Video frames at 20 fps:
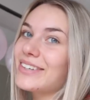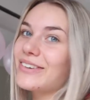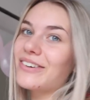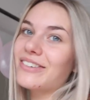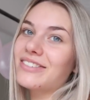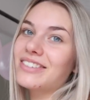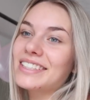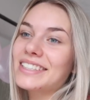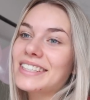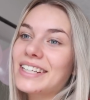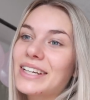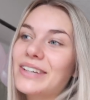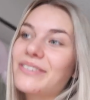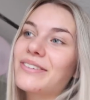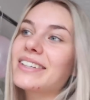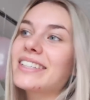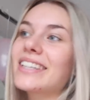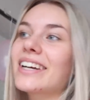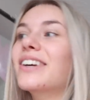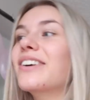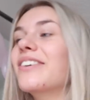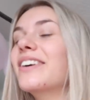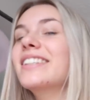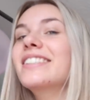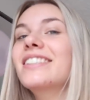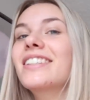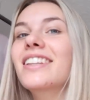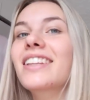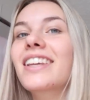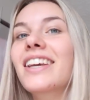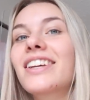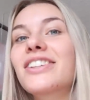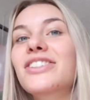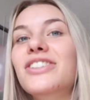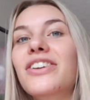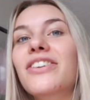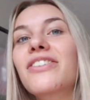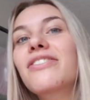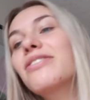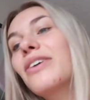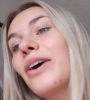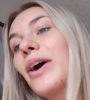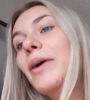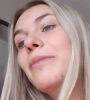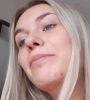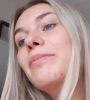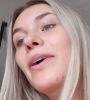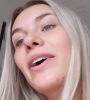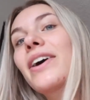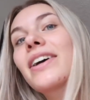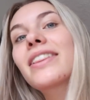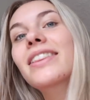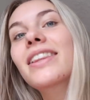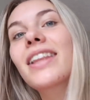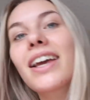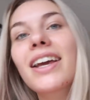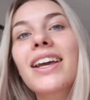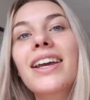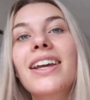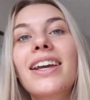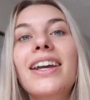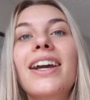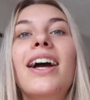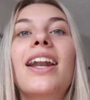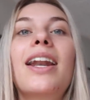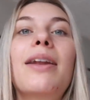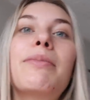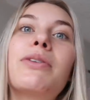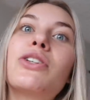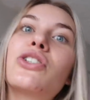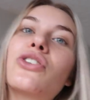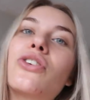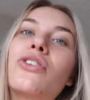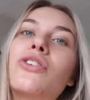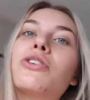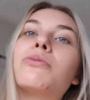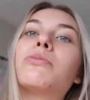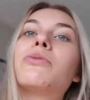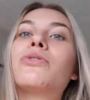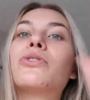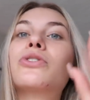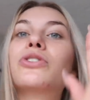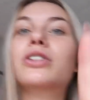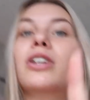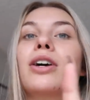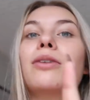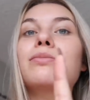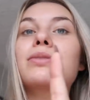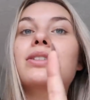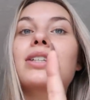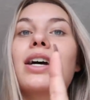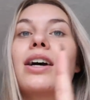so obviously we decorated the kitchen for her birthday. Let me show you before she comes